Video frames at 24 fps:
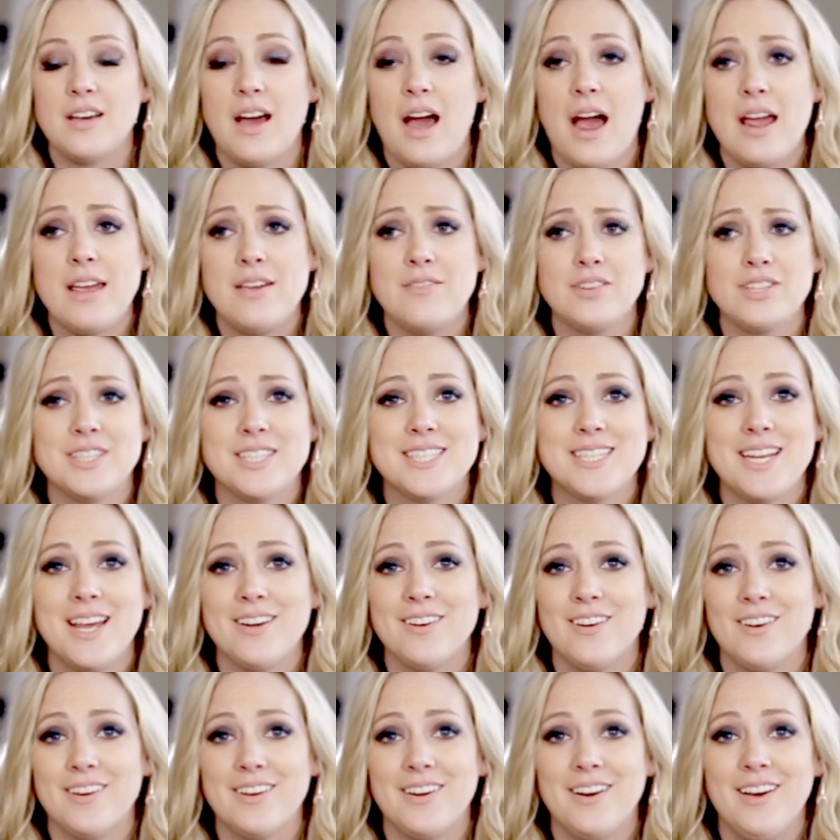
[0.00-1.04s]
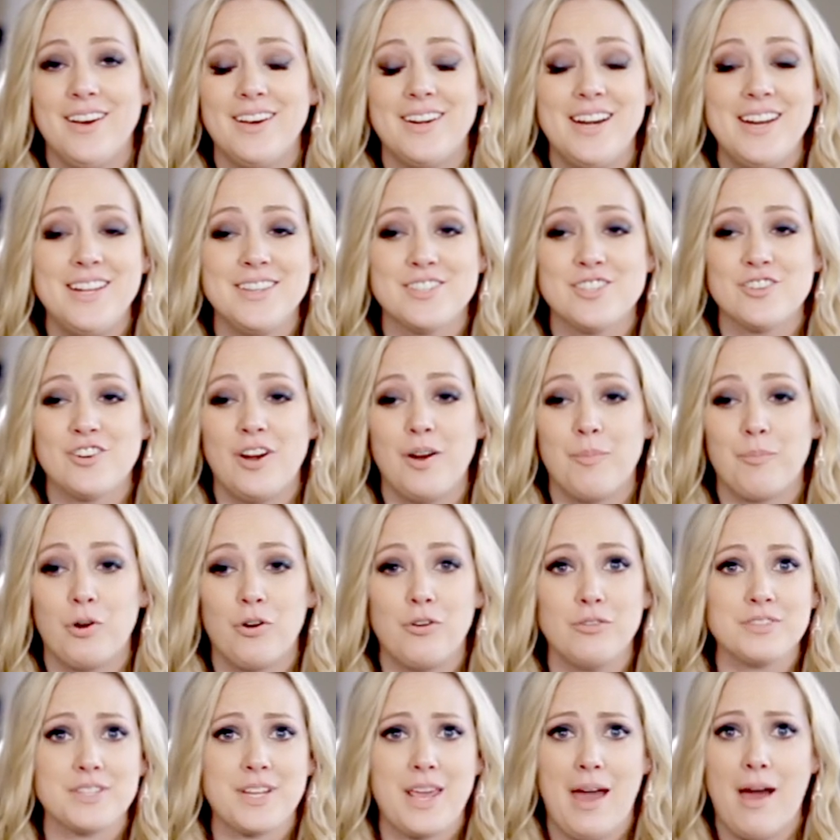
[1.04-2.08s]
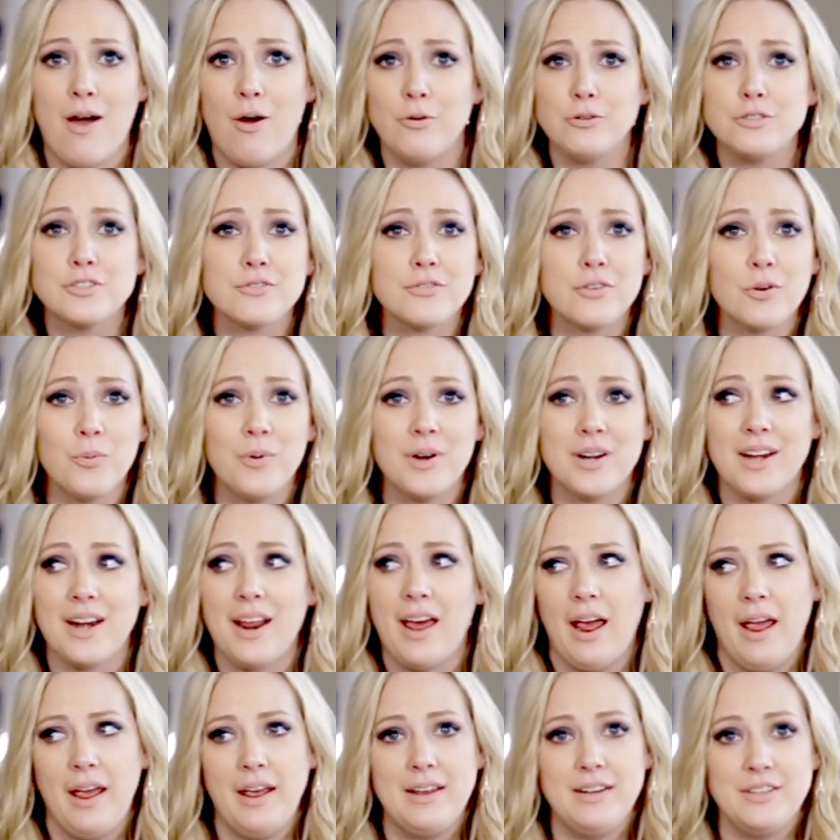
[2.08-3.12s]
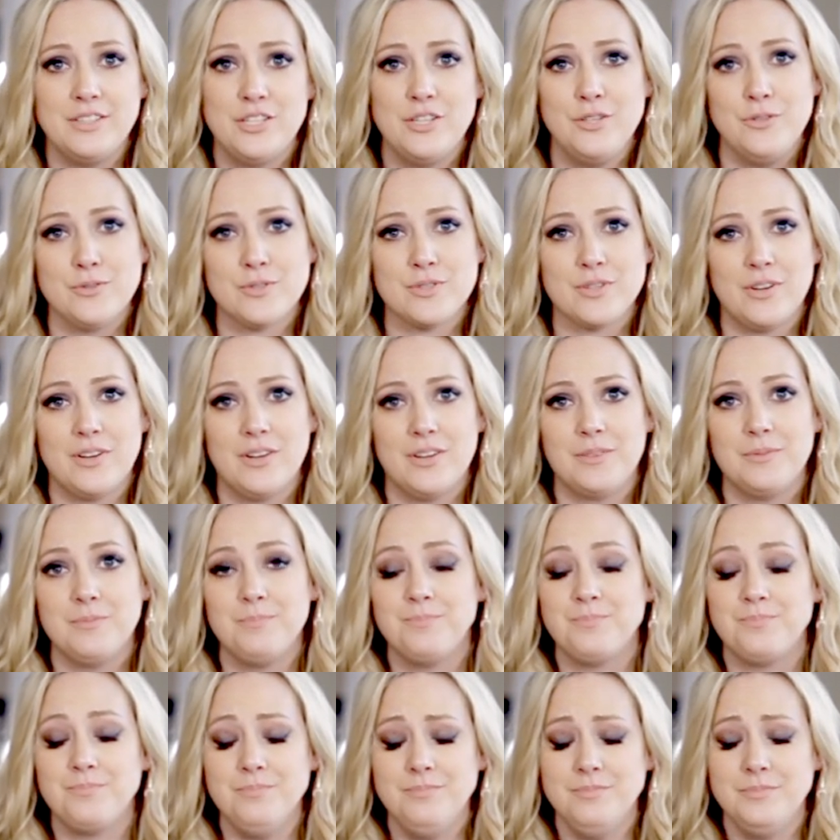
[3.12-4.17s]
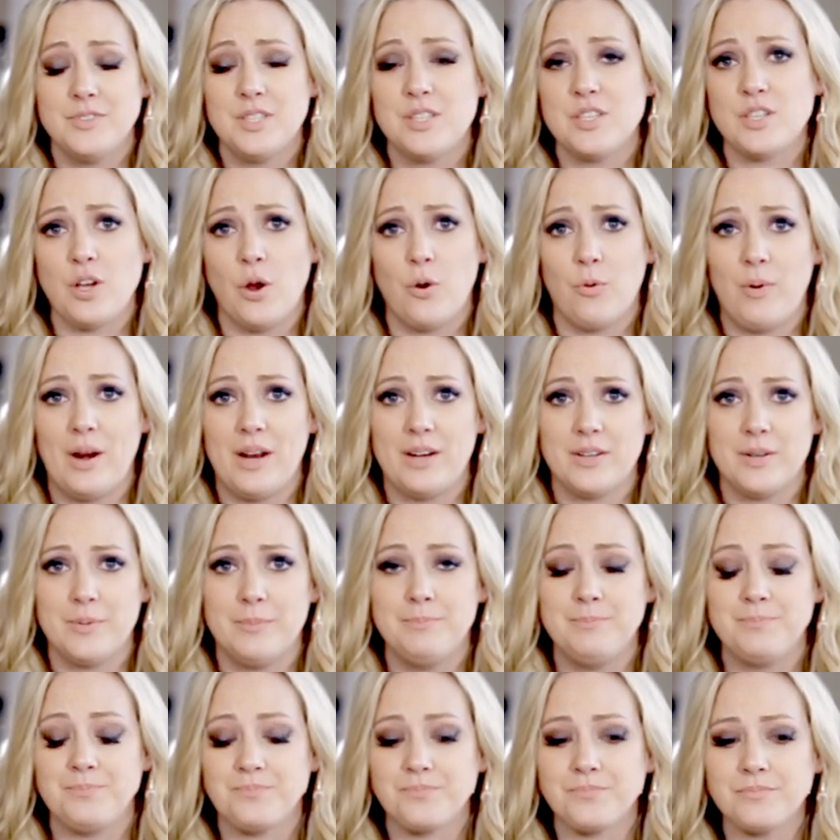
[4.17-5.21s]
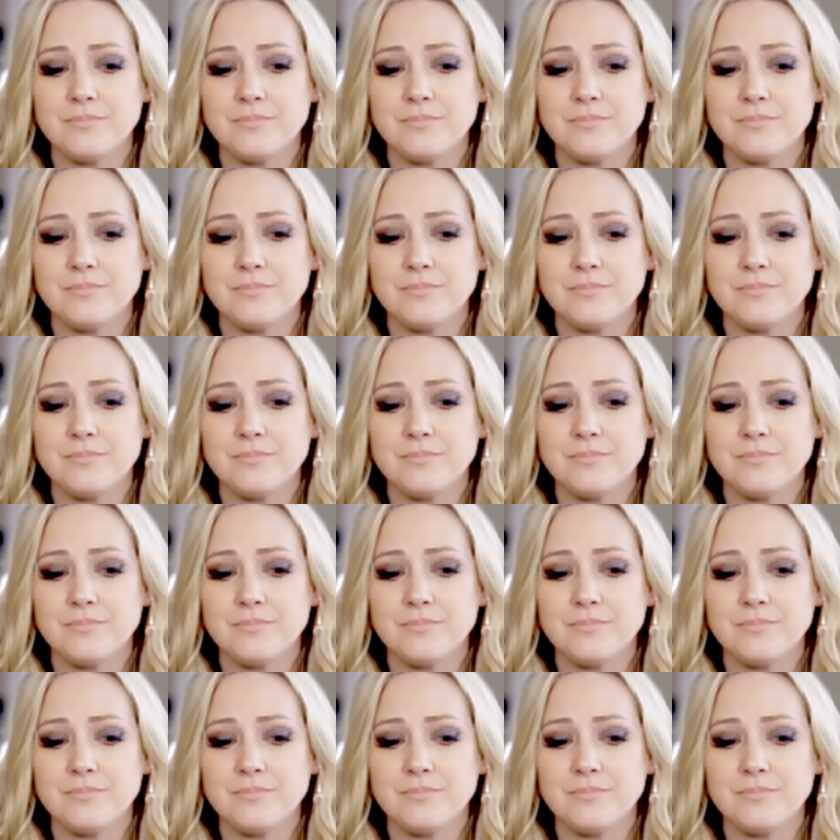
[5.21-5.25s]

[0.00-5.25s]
I even stayed on an Instagram girl's couch for one night in Tucson. It's so random.